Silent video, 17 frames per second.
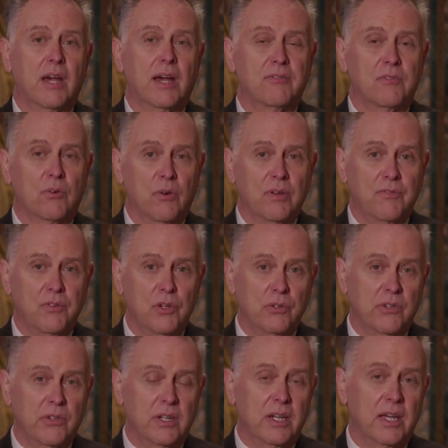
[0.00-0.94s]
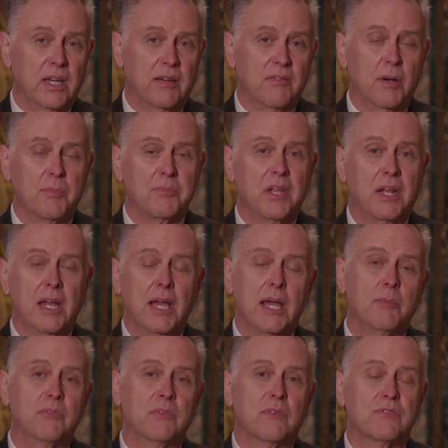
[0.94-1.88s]
after refusing to give up the
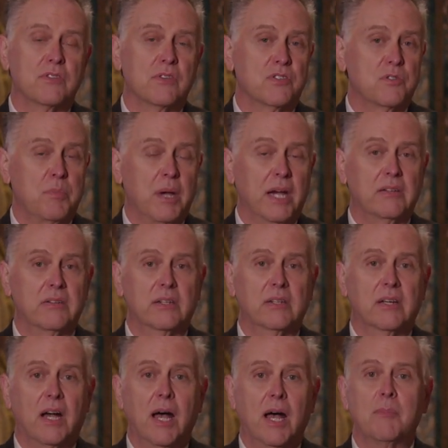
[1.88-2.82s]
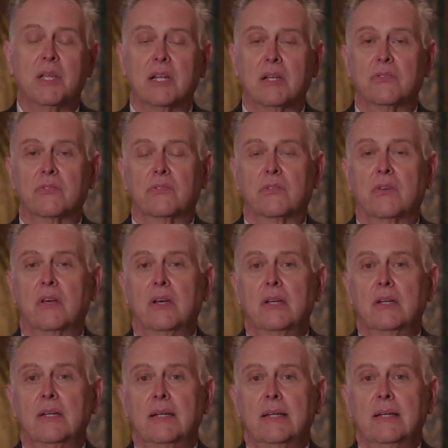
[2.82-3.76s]
names of suspected communists.
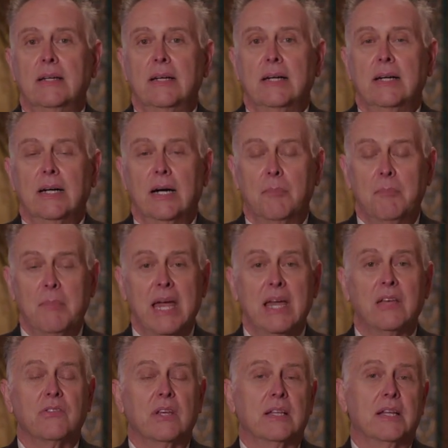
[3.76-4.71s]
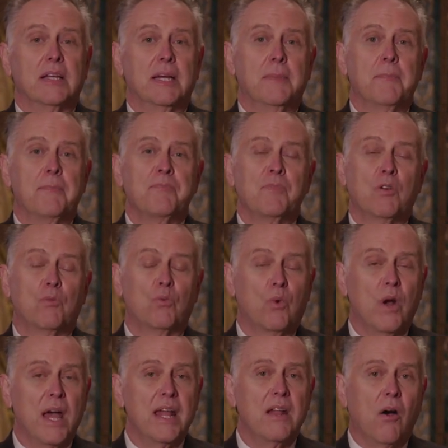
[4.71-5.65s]
Amazingly,
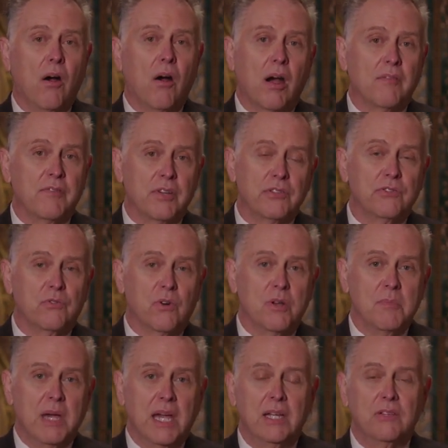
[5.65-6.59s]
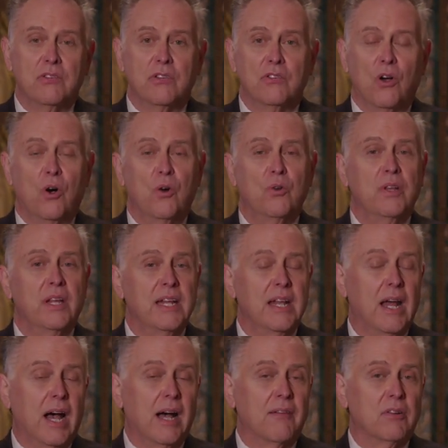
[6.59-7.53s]
Red Harvest remains his only
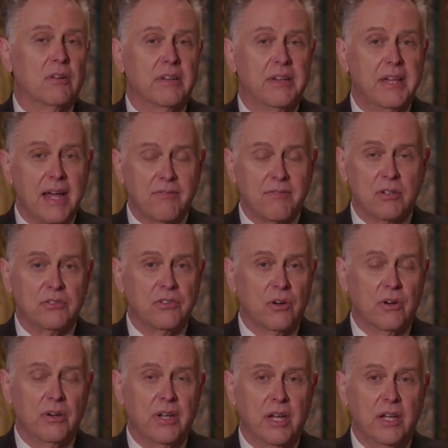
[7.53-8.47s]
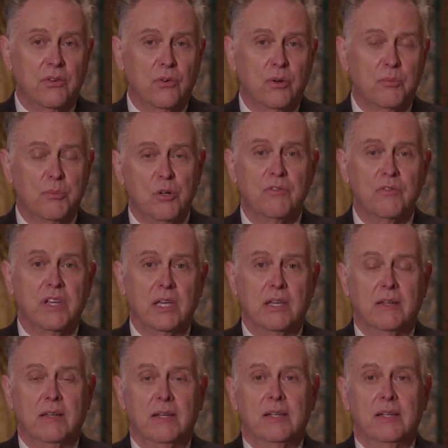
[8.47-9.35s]
novel never turned into a movie,